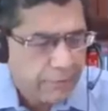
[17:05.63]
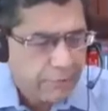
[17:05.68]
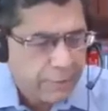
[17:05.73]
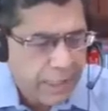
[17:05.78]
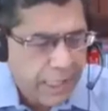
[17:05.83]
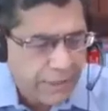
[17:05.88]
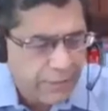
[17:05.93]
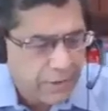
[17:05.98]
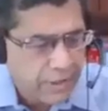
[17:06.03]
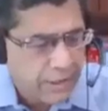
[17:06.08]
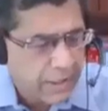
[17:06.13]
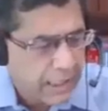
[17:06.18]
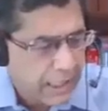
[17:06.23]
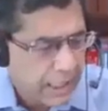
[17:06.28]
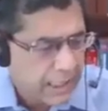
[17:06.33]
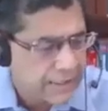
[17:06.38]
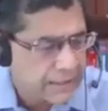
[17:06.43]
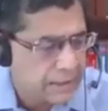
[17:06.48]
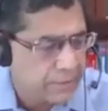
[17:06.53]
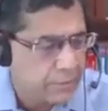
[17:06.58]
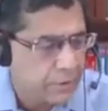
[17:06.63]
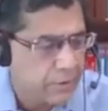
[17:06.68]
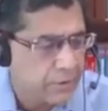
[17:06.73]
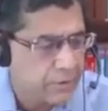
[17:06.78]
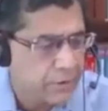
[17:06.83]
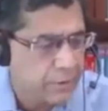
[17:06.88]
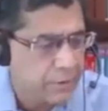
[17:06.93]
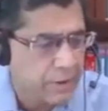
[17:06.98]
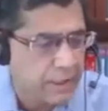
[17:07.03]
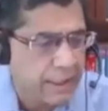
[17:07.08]
we have a large number
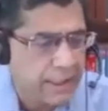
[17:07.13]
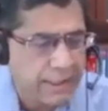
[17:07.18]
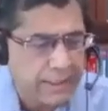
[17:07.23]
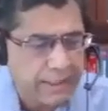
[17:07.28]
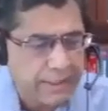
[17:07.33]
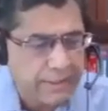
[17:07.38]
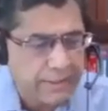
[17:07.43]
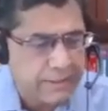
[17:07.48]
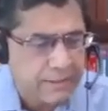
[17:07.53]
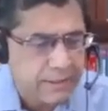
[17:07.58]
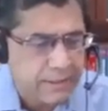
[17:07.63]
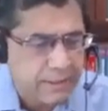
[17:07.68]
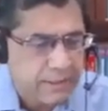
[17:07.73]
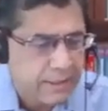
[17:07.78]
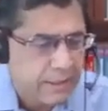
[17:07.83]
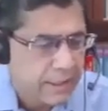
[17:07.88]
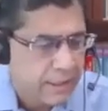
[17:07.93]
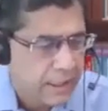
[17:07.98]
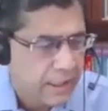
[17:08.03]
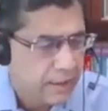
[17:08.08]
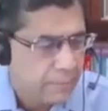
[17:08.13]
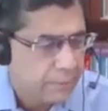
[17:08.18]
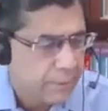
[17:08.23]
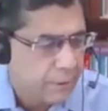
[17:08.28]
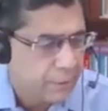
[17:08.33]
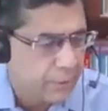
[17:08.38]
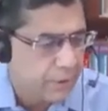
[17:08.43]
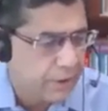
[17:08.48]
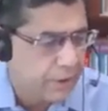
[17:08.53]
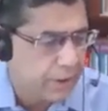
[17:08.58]
of similarities
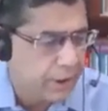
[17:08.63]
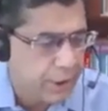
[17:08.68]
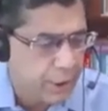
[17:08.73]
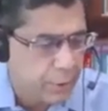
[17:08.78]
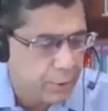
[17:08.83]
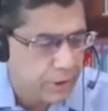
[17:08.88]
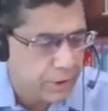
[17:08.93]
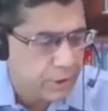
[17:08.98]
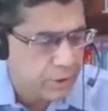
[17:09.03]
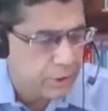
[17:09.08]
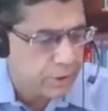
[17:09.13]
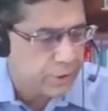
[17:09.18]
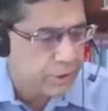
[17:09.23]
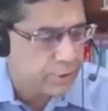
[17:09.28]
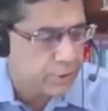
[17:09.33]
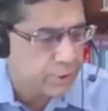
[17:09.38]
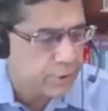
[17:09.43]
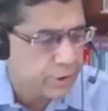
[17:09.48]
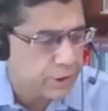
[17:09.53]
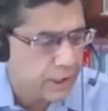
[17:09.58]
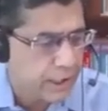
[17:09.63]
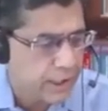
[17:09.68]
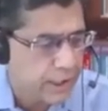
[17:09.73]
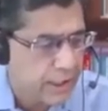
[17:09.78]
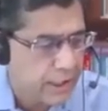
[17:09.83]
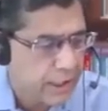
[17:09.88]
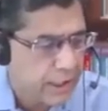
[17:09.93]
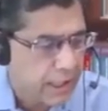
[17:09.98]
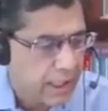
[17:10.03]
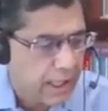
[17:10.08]
between the US Constitution
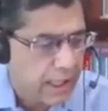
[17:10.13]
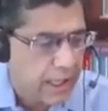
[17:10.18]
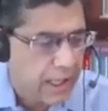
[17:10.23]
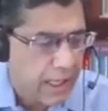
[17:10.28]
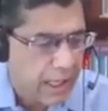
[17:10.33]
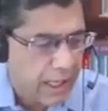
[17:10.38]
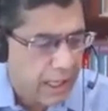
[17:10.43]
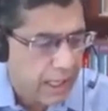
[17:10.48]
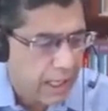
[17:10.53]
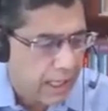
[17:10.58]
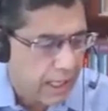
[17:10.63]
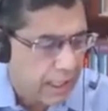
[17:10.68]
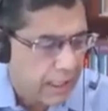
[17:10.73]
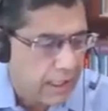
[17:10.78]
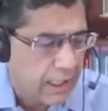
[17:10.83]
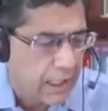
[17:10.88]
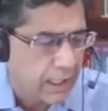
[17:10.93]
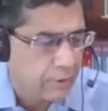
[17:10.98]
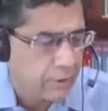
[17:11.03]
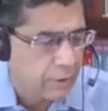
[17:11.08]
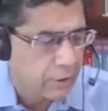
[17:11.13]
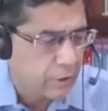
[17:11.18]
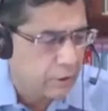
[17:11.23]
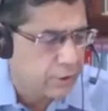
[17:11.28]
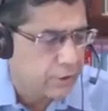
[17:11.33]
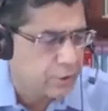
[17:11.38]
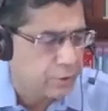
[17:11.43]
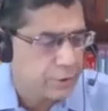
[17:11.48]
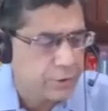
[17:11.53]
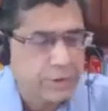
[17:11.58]
and our
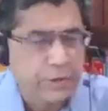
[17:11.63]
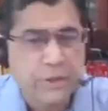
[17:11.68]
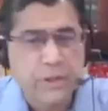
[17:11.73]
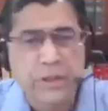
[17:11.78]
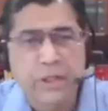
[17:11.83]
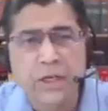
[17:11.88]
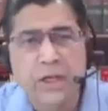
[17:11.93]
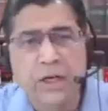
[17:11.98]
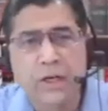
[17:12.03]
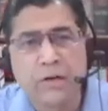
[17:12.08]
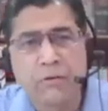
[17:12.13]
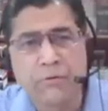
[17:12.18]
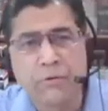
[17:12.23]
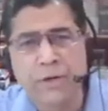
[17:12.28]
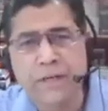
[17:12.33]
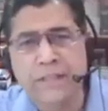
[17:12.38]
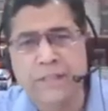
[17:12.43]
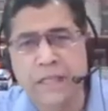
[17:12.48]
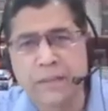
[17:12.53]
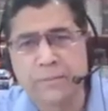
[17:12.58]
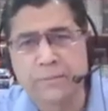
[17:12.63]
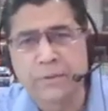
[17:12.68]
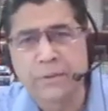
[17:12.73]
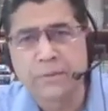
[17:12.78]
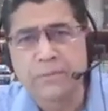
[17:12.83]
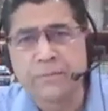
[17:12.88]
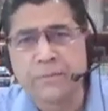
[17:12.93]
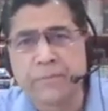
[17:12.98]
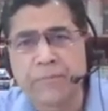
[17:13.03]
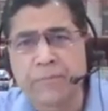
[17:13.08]
Constitution. For
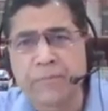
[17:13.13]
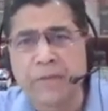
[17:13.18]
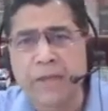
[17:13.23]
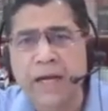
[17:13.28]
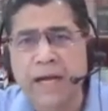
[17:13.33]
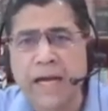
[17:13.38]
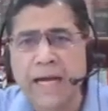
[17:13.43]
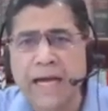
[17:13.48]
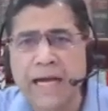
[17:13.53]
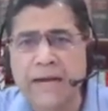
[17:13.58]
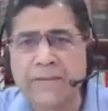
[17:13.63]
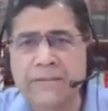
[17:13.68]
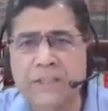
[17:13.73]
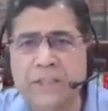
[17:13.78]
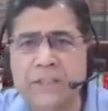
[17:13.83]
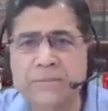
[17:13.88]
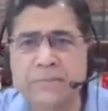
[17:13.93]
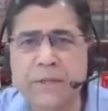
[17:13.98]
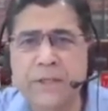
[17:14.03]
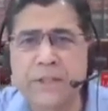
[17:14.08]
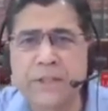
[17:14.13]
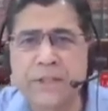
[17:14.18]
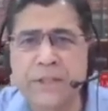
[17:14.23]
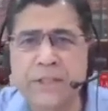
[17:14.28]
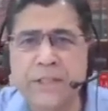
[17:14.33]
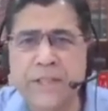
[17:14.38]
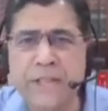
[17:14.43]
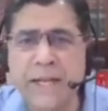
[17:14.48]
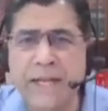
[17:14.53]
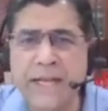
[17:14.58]
example, I've just
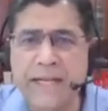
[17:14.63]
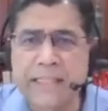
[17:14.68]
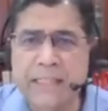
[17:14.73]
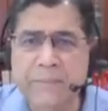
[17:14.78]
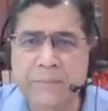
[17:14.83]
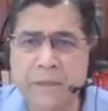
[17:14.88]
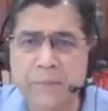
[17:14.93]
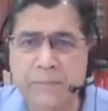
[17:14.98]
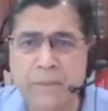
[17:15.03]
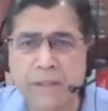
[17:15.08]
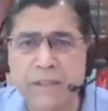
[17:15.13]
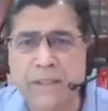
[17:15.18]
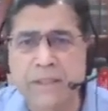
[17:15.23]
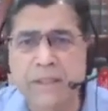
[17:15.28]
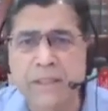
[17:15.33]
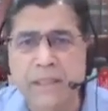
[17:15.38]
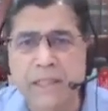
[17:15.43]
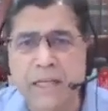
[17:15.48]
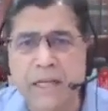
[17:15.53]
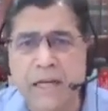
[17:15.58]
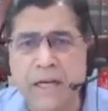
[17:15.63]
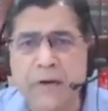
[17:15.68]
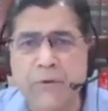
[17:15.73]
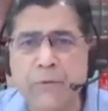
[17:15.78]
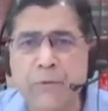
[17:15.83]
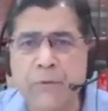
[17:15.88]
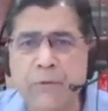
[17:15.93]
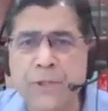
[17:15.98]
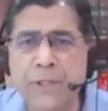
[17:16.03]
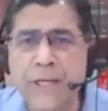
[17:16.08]
mentioned the 8th Amendment,
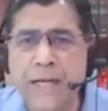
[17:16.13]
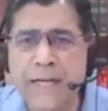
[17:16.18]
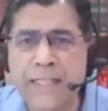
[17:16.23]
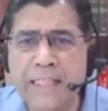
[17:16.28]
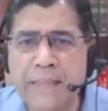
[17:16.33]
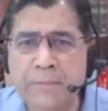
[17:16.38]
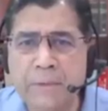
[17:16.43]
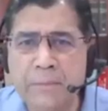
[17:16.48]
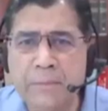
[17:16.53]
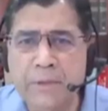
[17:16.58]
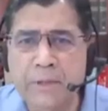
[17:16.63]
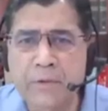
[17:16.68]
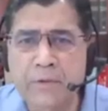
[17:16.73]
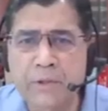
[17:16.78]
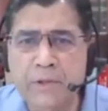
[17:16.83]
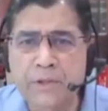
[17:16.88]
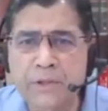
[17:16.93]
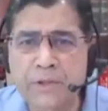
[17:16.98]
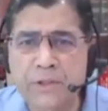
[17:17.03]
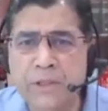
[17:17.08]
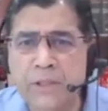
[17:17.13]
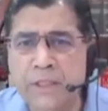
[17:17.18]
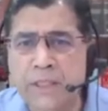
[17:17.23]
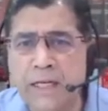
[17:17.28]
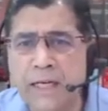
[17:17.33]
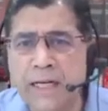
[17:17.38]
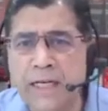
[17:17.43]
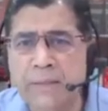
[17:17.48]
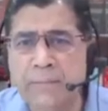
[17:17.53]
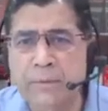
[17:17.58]
which 8th Amendment was
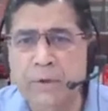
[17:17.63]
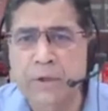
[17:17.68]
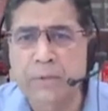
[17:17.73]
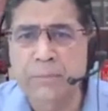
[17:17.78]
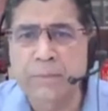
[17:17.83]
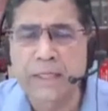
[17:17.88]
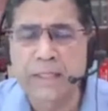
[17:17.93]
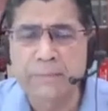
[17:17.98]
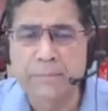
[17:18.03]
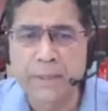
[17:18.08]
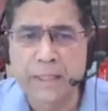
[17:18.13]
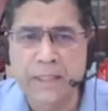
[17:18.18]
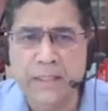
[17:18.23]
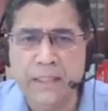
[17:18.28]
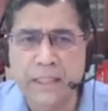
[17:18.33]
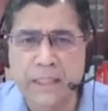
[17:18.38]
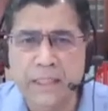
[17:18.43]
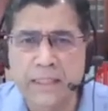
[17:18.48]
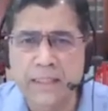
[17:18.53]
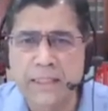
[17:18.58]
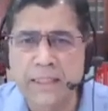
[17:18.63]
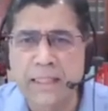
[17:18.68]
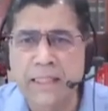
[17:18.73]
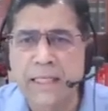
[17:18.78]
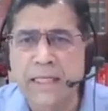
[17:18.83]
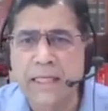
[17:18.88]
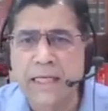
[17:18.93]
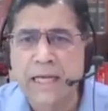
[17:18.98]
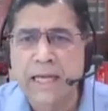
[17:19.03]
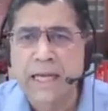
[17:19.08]
relied upon by the Maneka Gandhi
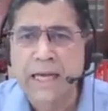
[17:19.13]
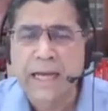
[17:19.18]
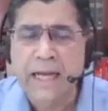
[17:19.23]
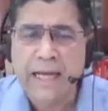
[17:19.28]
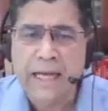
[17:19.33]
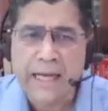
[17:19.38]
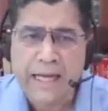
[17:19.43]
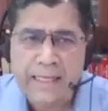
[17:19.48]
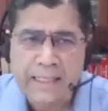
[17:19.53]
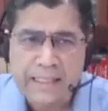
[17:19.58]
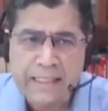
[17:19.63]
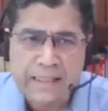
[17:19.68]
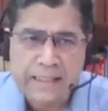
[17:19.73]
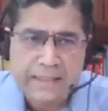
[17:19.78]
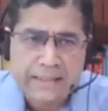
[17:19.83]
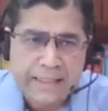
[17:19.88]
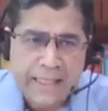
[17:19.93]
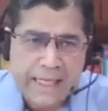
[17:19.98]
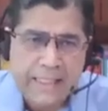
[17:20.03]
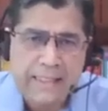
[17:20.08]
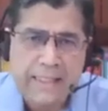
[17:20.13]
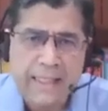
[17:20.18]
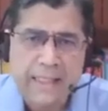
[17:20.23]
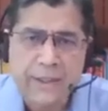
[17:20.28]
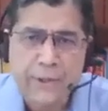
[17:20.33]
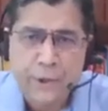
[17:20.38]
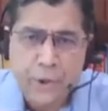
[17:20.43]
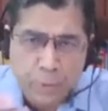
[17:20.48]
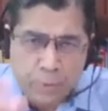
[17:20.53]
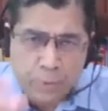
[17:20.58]
in saying that